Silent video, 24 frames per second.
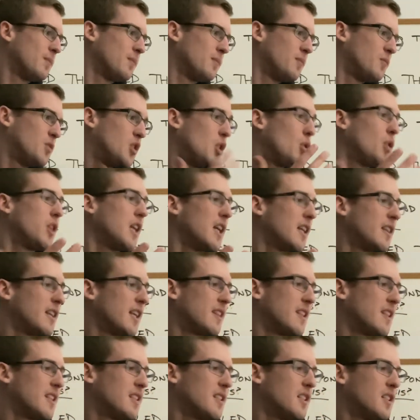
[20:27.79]
Do you think that
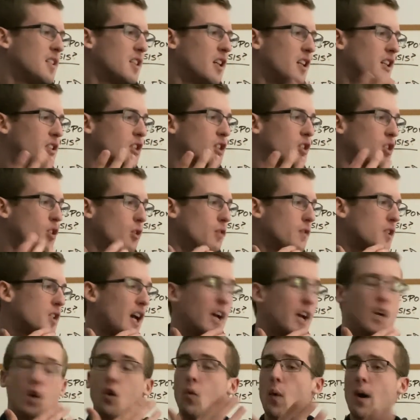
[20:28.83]
this is a deserved
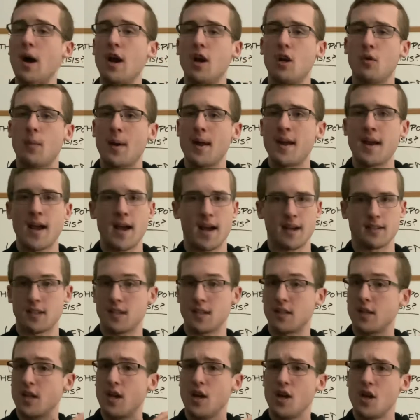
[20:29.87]
title? Why or why not?
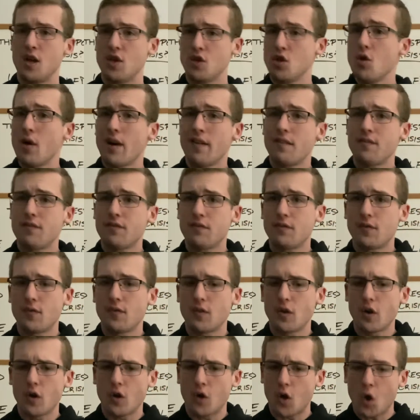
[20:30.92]
And you have
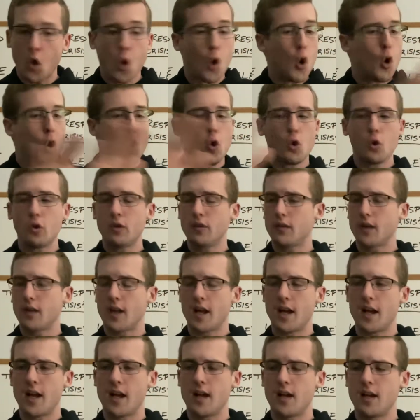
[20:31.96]
a whole
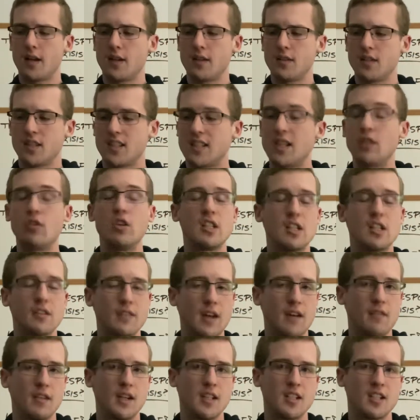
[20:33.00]
series of
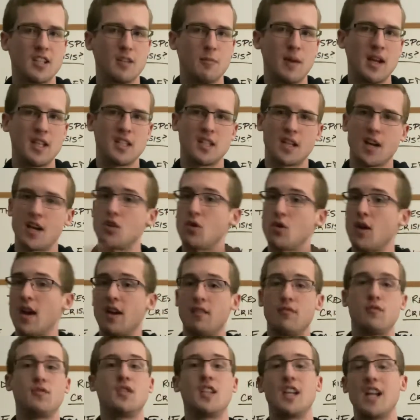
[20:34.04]
evidence to base it on. You
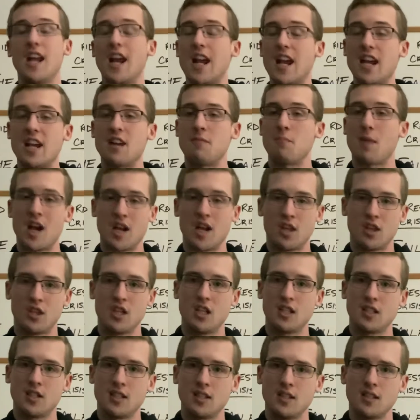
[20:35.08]
have today and my
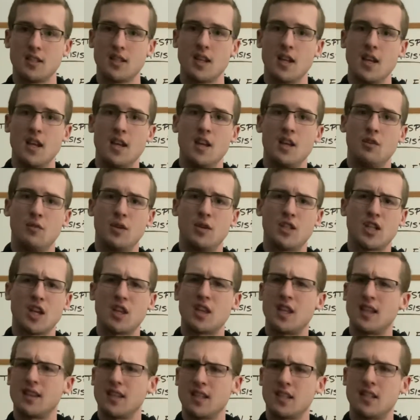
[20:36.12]
thesis, which I
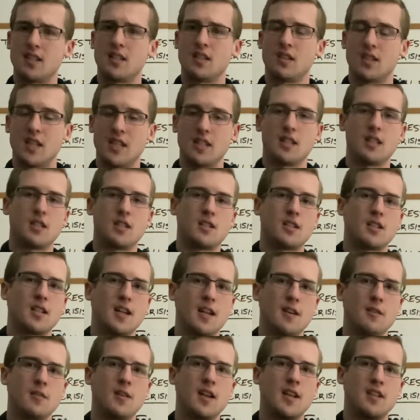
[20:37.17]
think this thesis
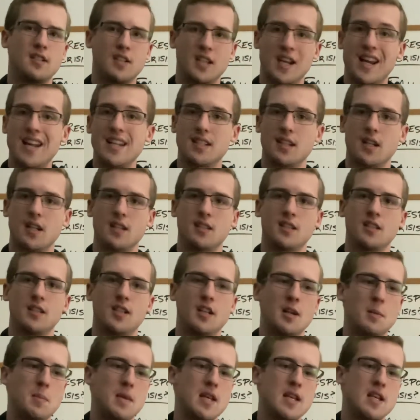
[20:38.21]
and today's lesson
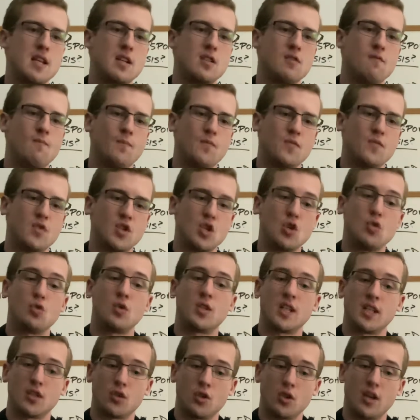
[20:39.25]
can be used
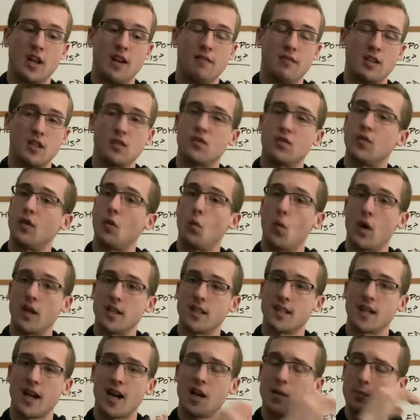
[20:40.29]
as good evidence for one
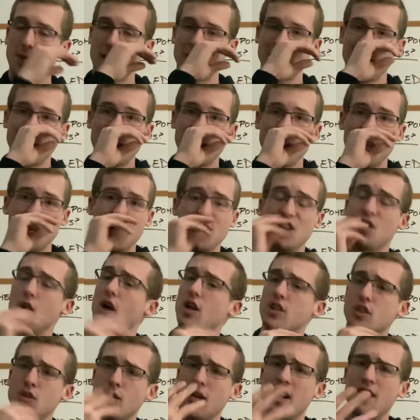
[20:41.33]
side, but you
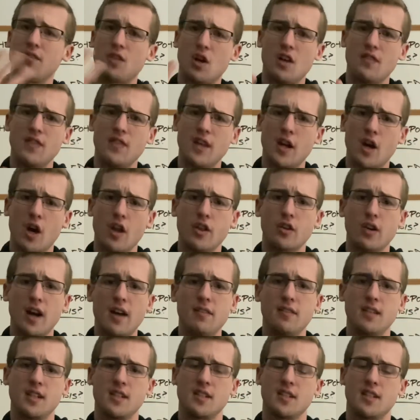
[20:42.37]
also have all the other
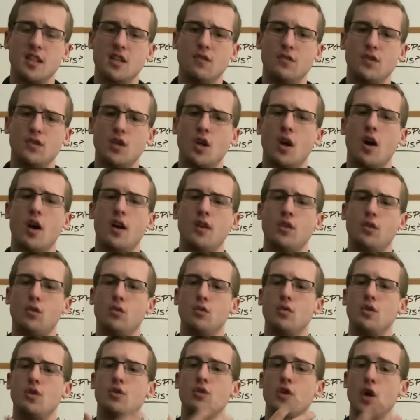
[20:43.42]
evidence that you've done through
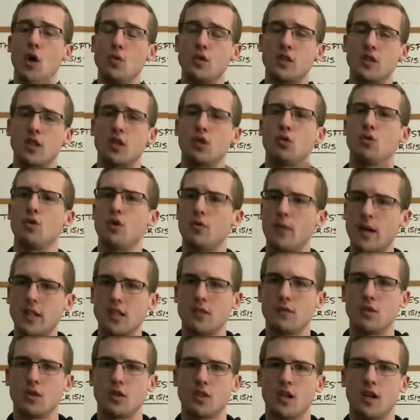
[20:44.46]
your notes and through the rest of
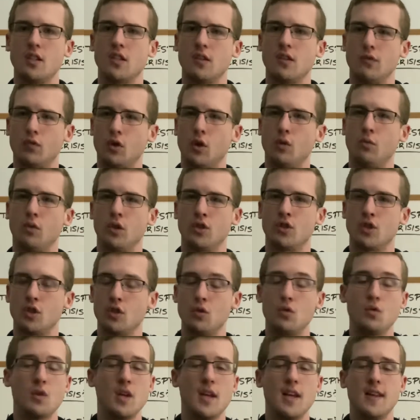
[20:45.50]
your studies of World War
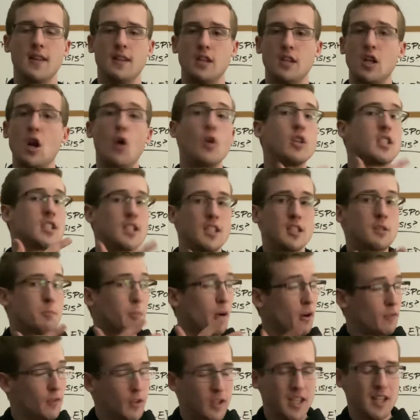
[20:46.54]
II. You know, it's
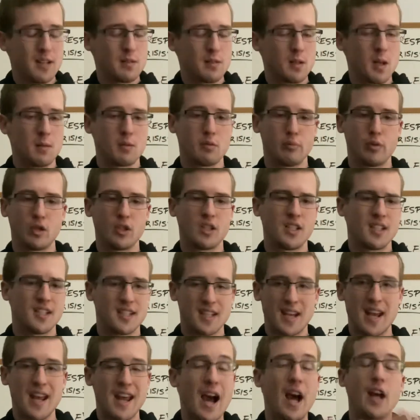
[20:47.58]
perfectly acceptable to
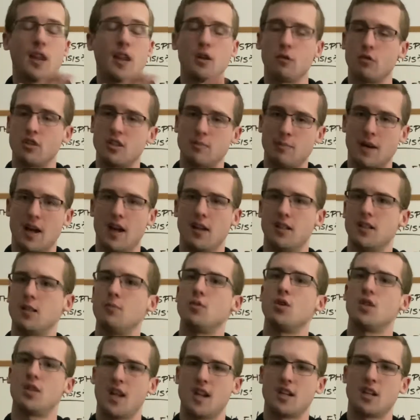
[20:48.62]
say either response. I'm
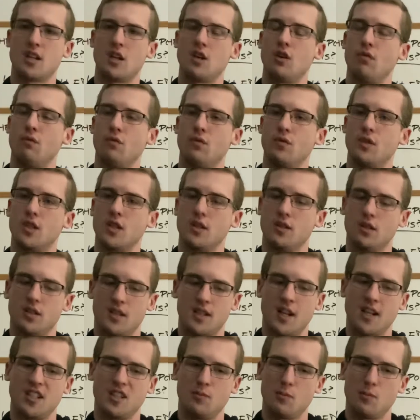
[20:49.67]
just asking you to
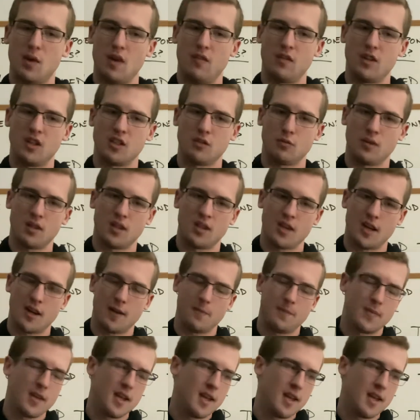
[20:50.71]
cite some evidence with that.